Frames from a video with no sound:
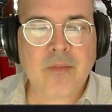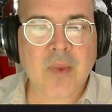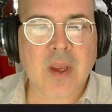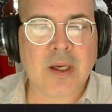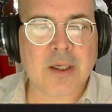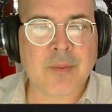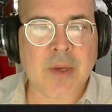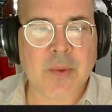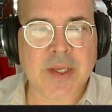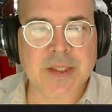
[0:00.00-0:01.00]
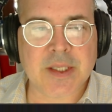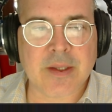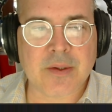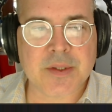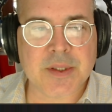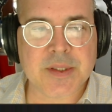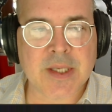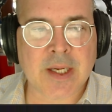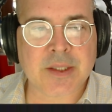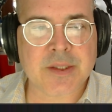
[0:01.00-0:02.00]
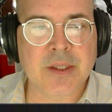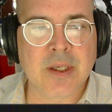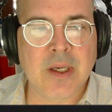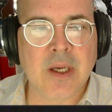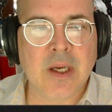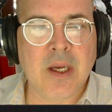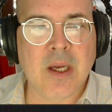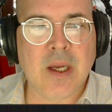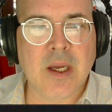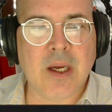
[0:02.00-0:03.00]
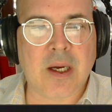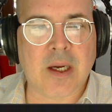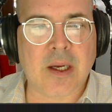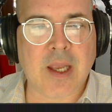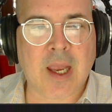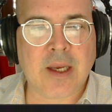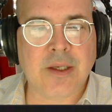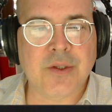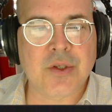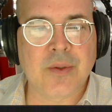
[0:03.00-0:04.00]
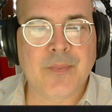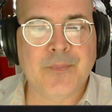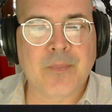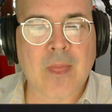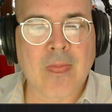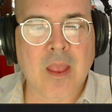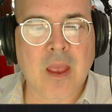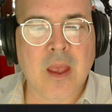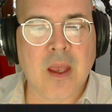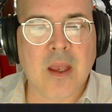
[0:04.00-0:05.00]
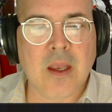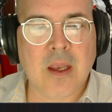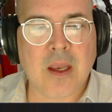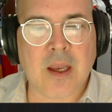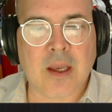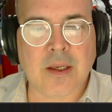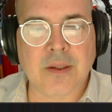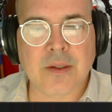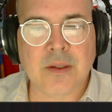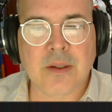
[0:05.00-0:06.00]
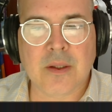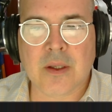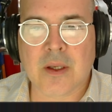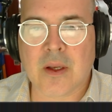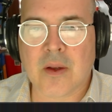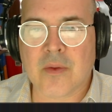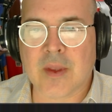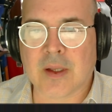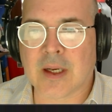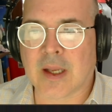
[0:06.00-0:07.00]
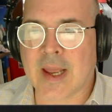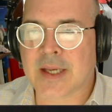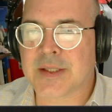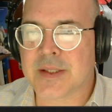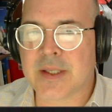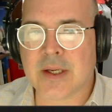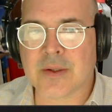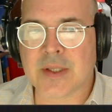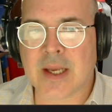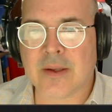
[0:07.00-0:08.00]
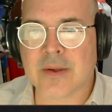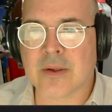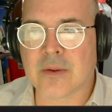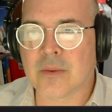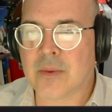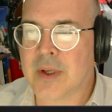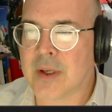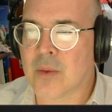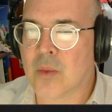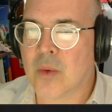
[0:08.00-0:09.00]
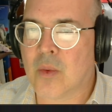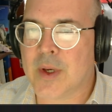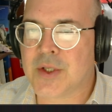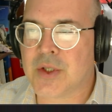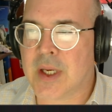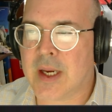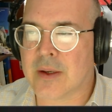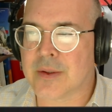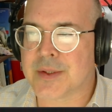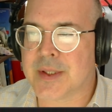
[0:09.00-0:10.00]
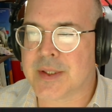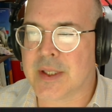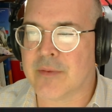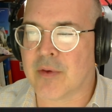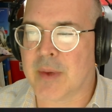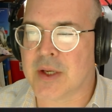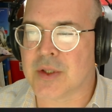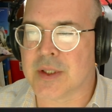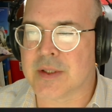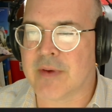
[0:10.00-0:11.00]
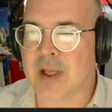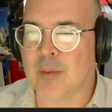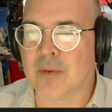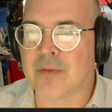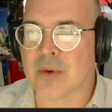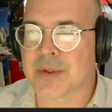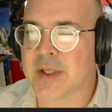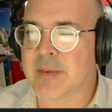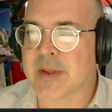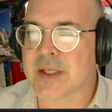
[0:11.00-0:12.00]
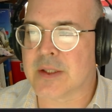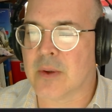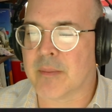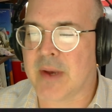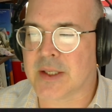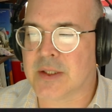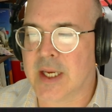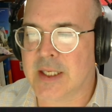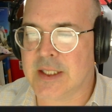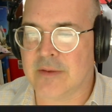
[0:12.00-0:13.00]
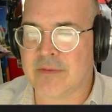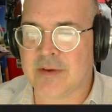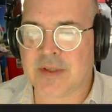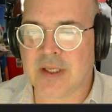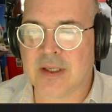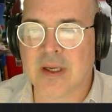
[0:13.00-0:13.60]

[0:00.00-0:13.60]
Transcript: and we can see there's sex, age, and the little X's here tell you, which years this information is available for. Some of these going back to 1850.